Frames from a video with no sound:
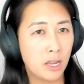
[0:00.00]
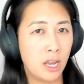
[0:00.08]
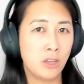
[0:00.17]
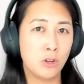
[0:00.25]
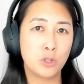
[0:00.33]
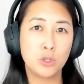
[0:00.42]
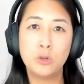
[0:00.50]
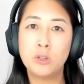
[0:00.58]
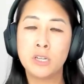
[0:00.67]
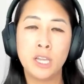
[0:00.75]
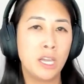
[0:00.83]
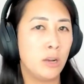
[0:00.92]
in your
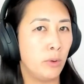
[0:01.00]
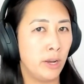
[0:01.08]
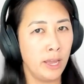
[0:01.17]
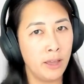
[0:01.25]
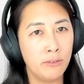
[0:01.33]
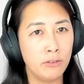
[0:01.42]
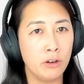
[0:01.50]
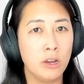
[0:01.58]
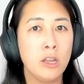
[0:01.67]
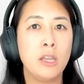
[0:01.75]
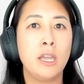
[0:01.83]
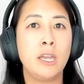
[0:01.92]
toolkit, whatever,
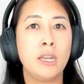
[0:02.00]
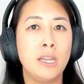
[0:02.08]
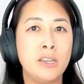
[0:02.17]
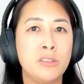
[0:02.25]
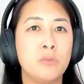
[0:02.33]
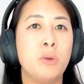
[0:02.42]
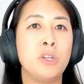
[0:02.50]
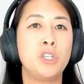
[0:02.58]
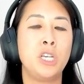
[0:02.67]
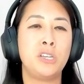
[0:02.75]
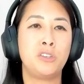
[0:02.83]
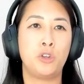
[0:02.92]
it is much
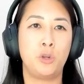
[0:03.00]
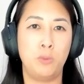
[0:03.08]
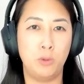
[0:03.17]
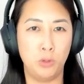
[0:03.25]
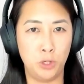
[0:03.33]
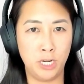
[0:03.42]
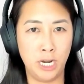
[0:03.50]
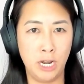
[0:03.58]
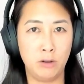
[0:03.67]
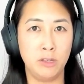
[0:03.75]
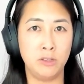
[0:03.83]
easier to pull it out.